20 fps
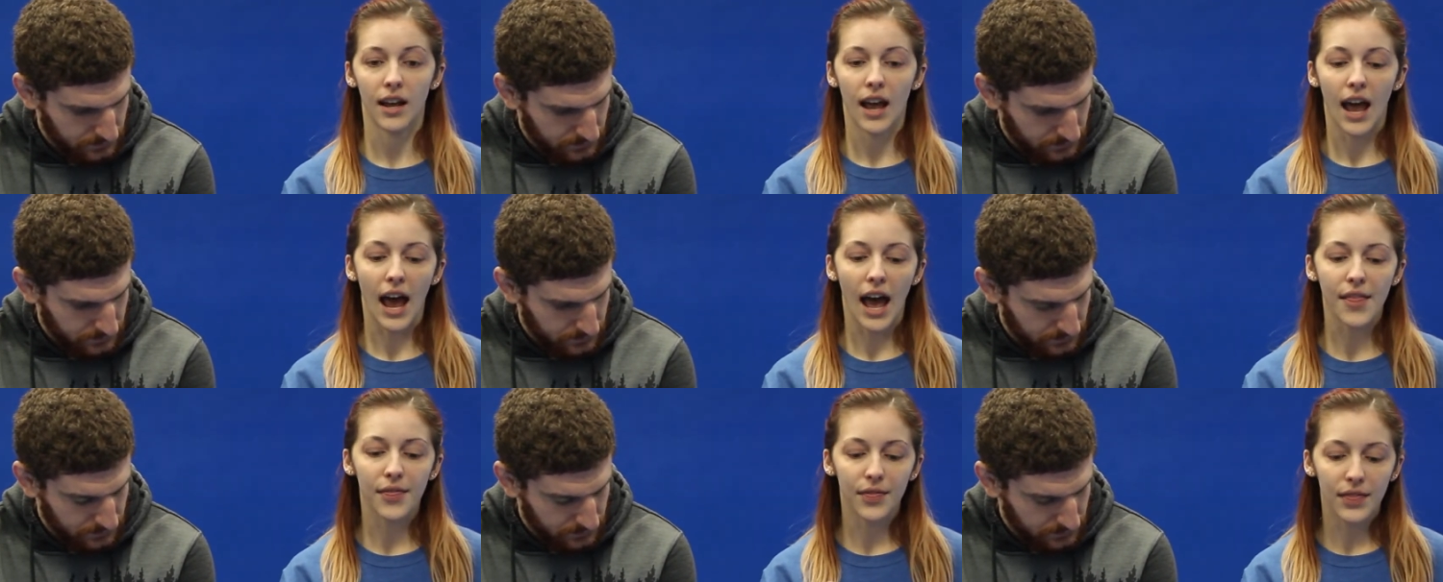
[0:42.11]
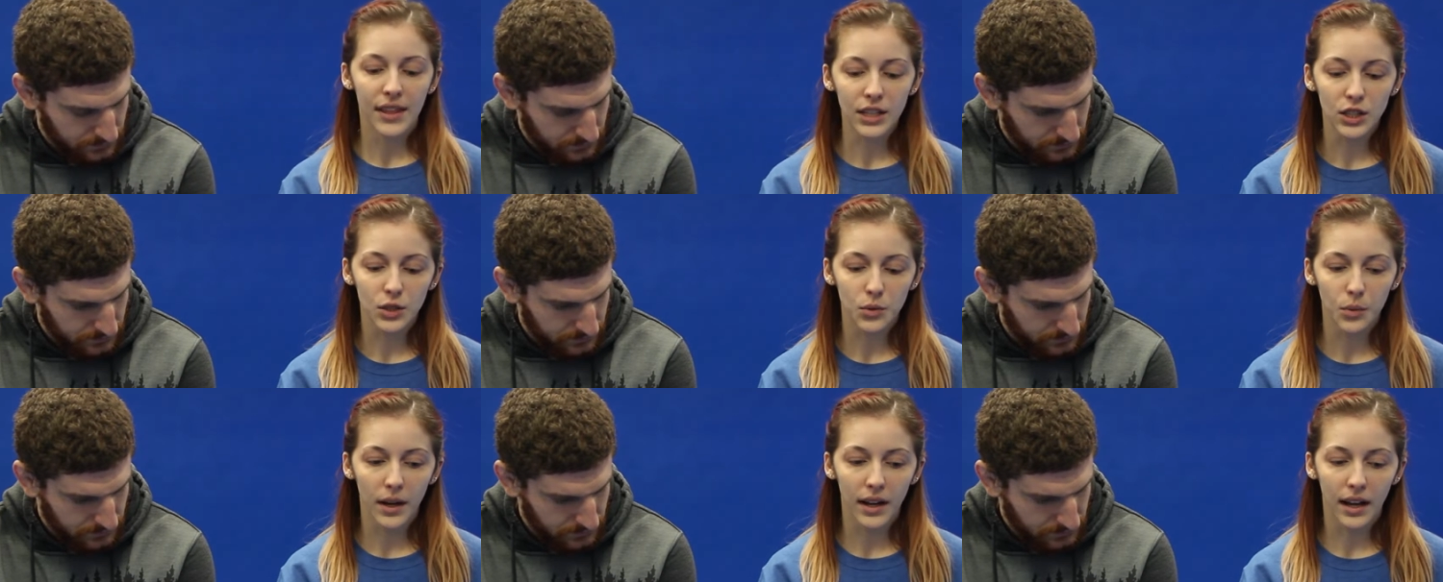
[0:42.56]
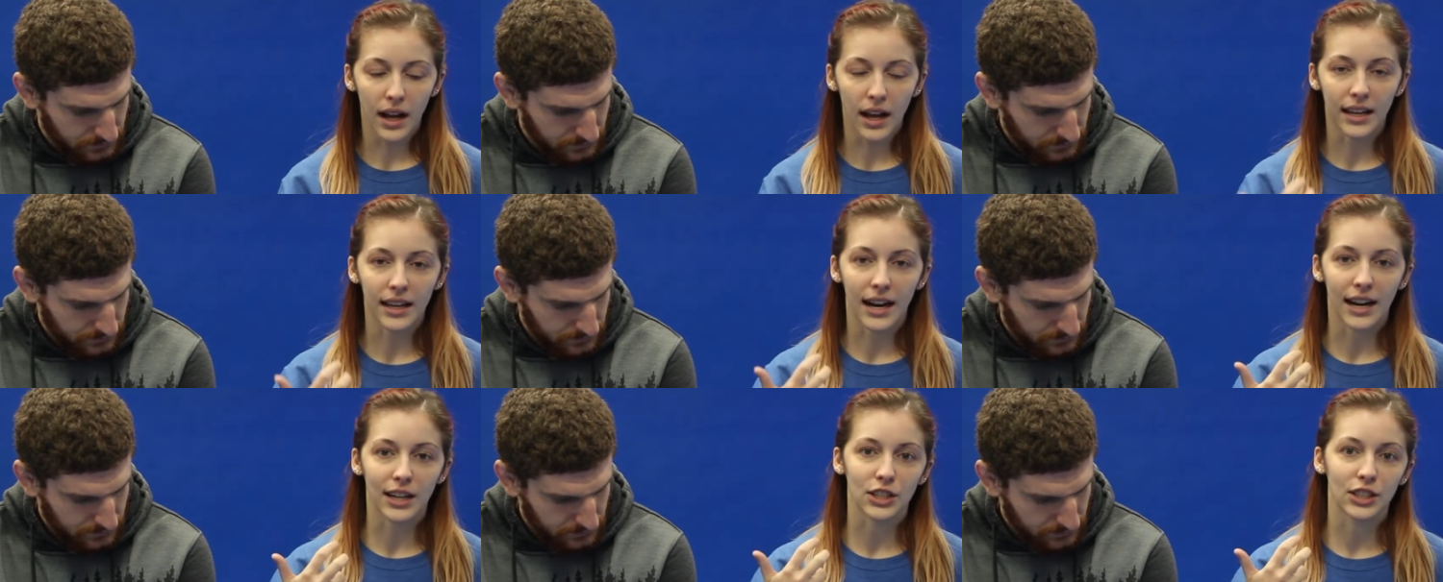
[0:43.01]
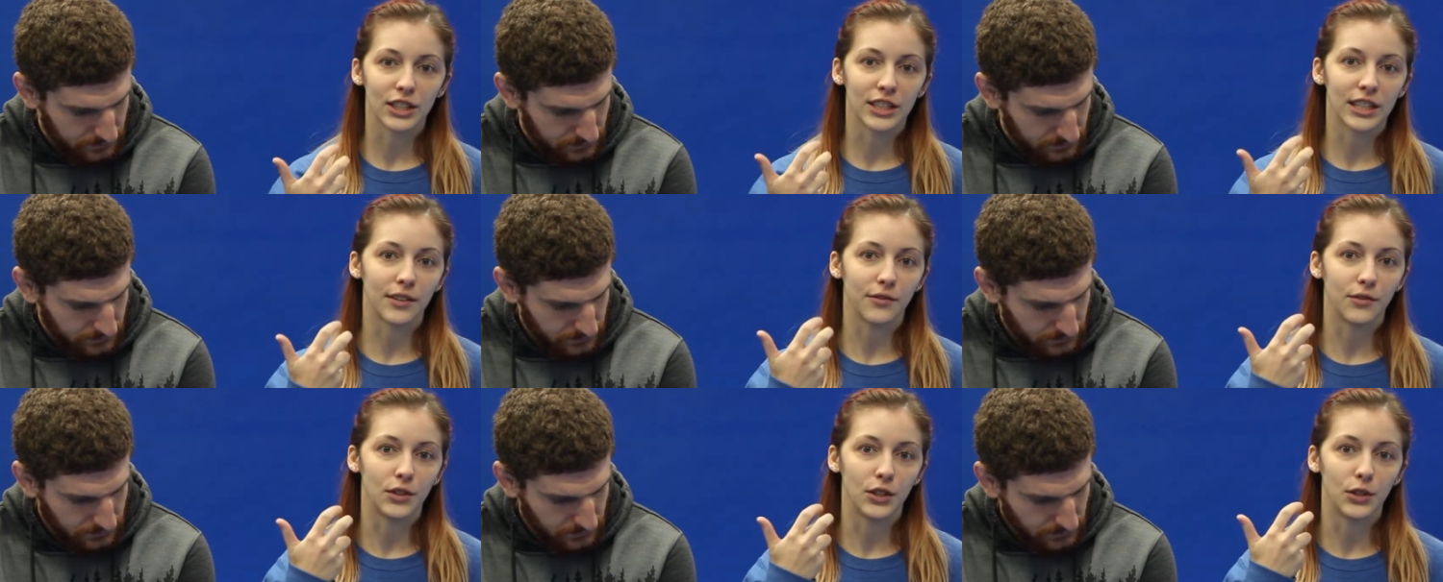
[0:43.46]
Speaker 1: And this way, I can actually
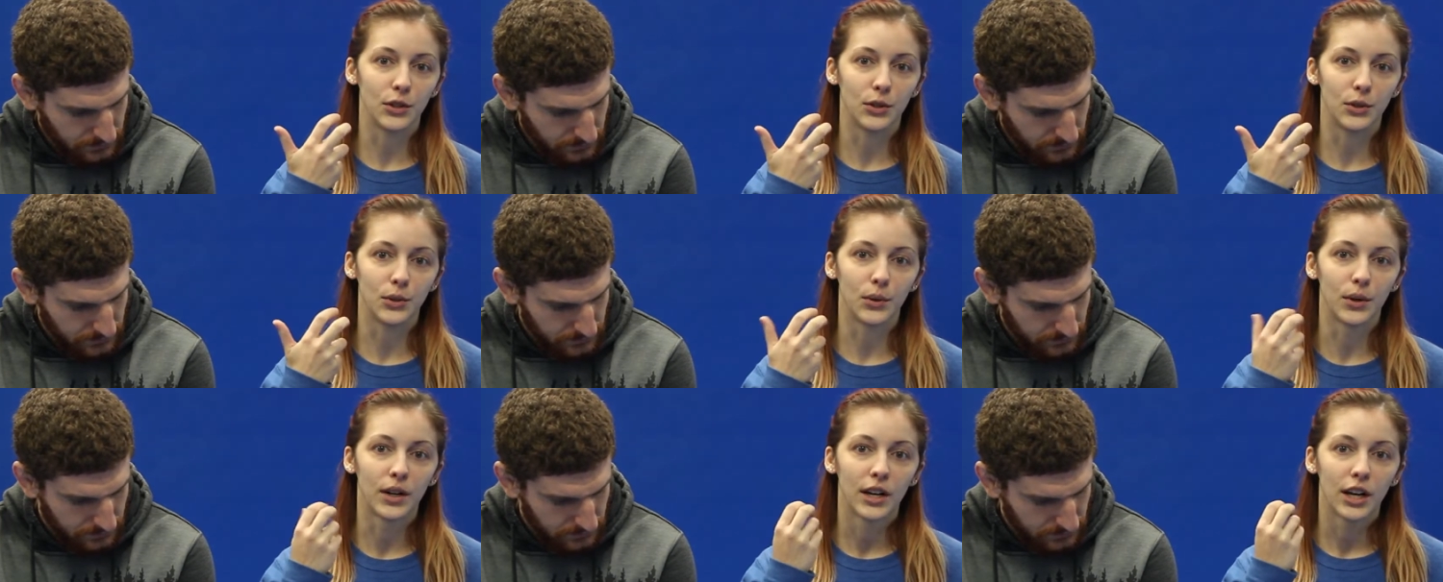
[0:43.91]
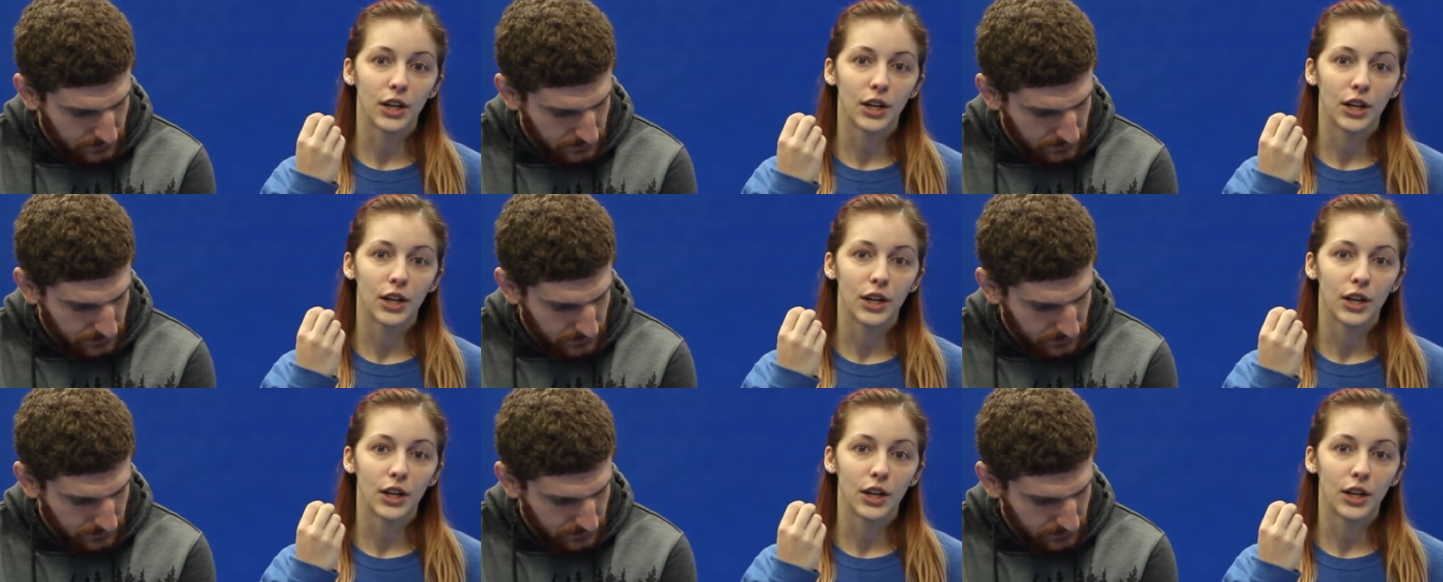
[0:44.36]
give you